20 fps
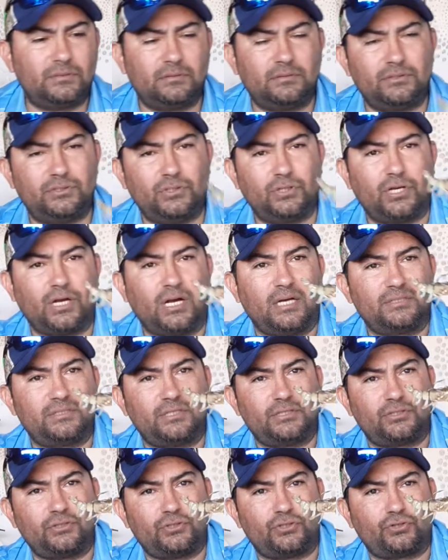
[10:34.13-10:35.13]
to cause
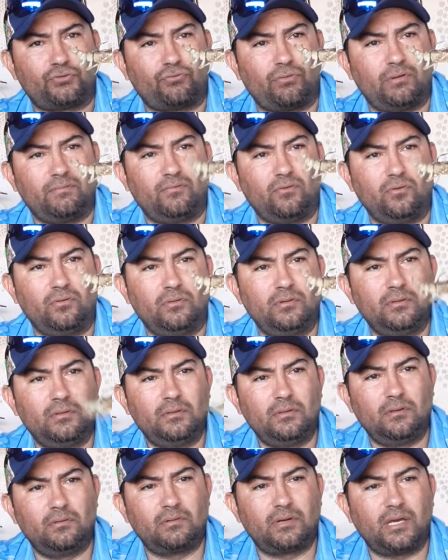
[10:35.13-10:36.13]
it to shrivel.
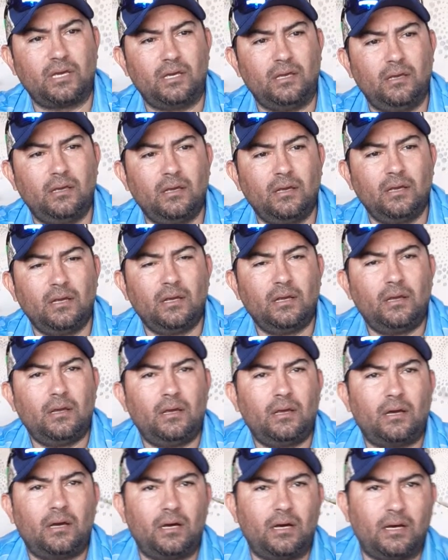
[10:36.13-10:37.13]
Okay,
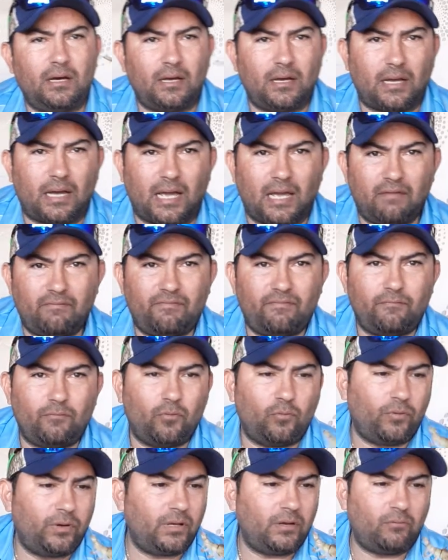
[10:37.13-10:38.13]
I have,
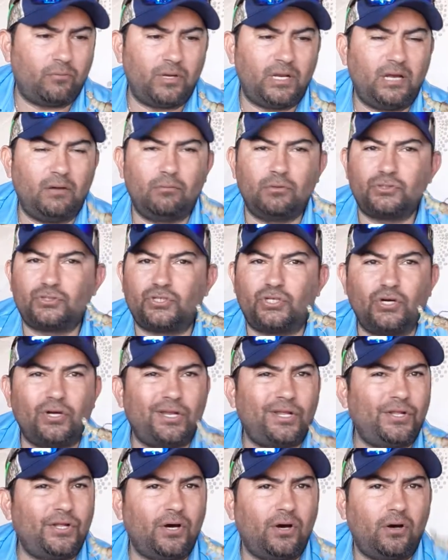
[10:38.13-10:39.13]
when it was good
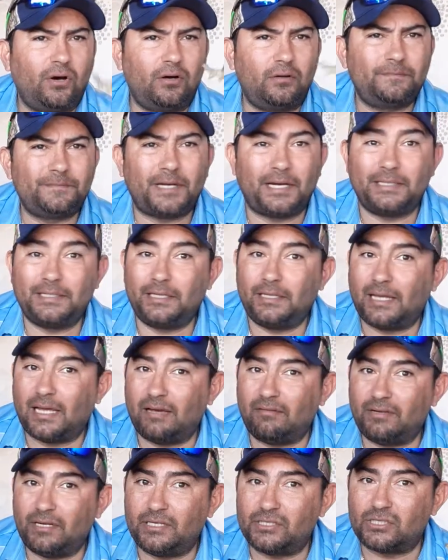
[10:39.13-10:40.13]
and all, I didn't
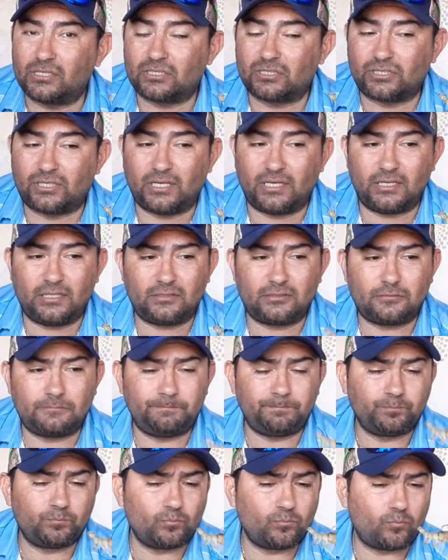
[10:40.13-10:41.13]
have any success.
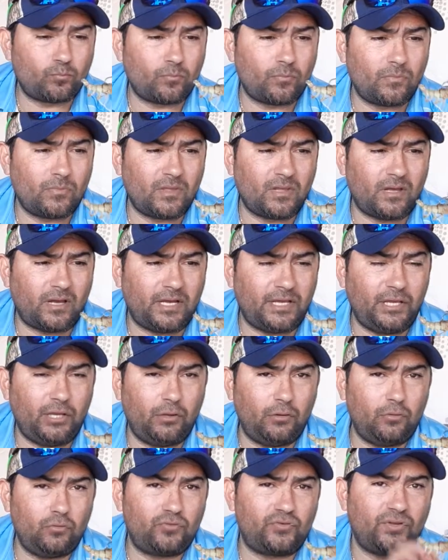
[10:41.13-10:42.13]
I
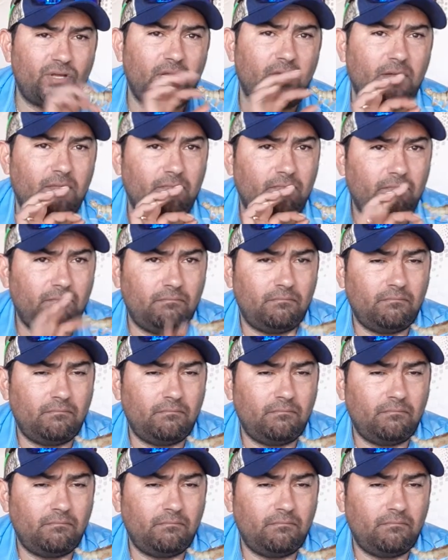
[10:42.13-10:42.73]
used it